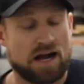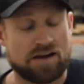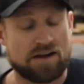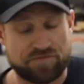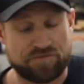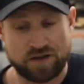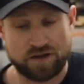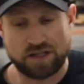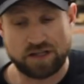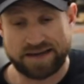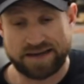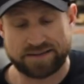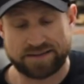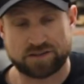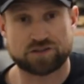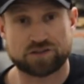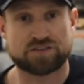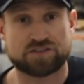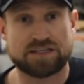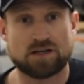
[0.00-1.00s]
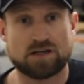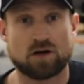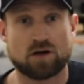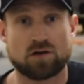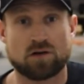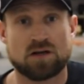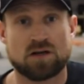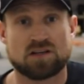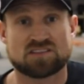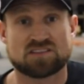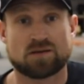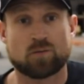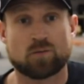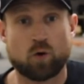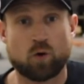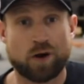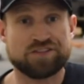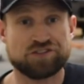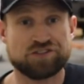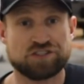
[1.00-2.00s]
feel like there's still some
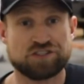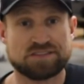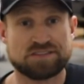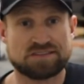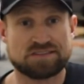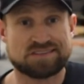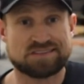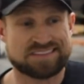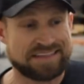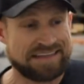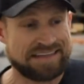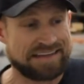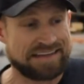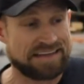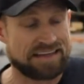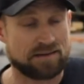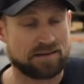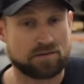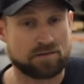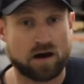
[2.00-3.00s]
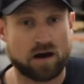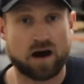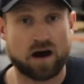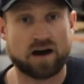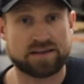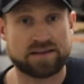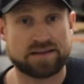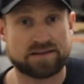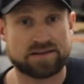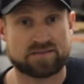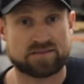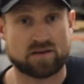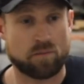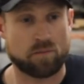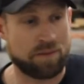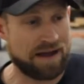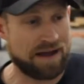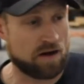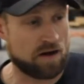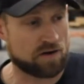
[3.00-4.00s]
questions in the audience
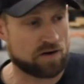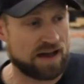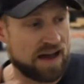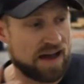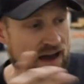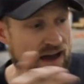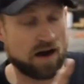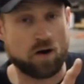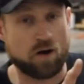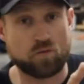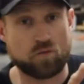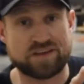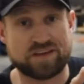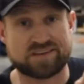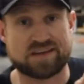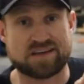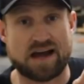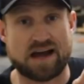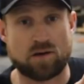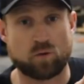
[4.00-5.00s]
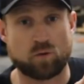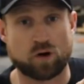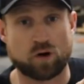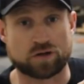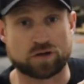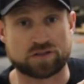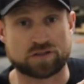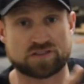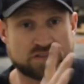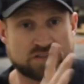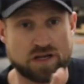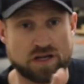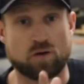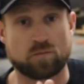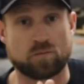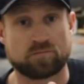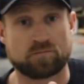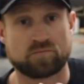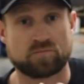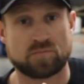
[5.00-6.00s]
about how this guy works.
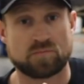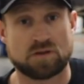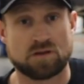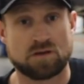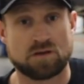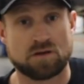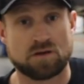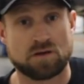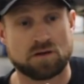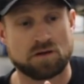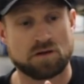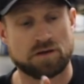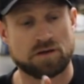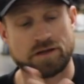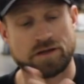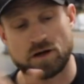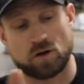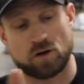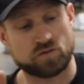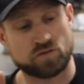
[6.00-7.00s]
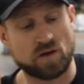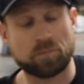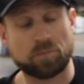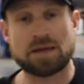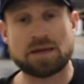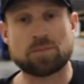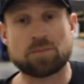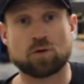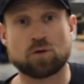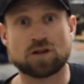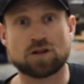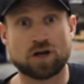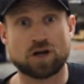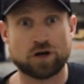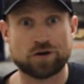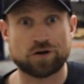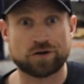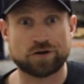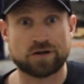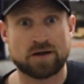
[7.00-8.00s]
So, you know, some people
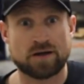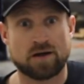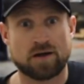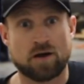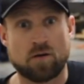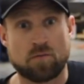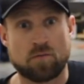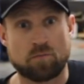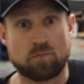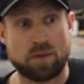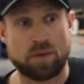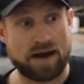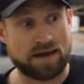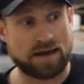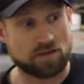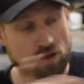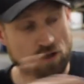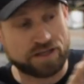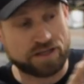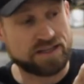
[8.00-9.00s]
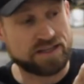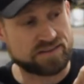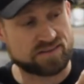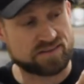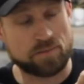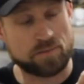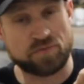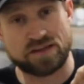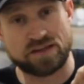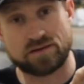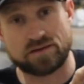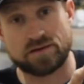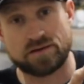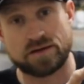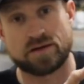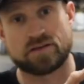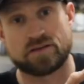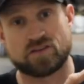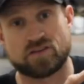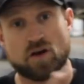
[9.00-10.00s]
learn by looking at something.
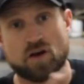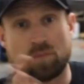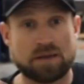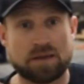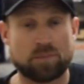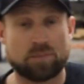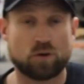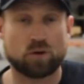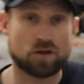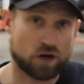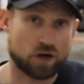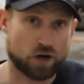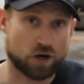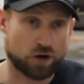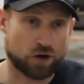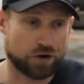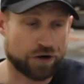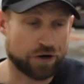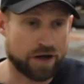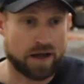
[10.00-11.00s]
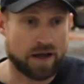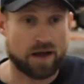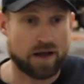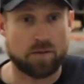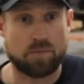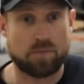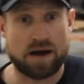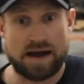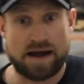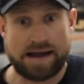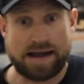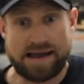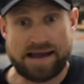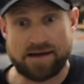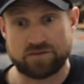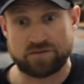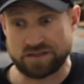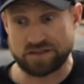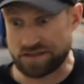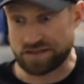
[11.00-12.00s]
Some people learn by
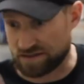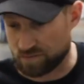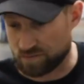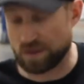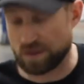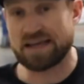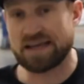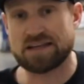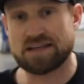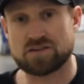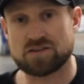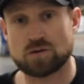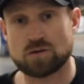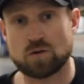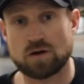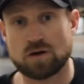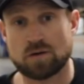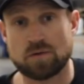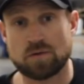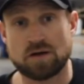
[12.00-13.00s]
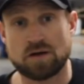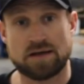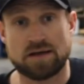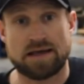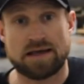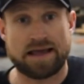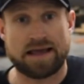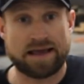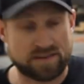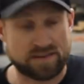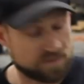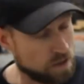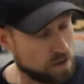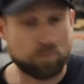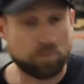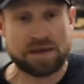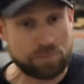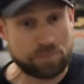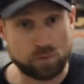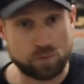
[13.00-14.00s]
having it explained to them. And
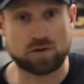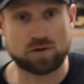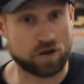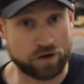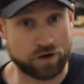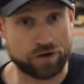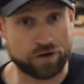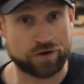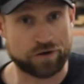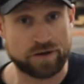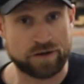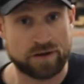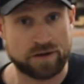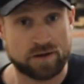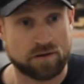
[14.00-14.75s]
some people learn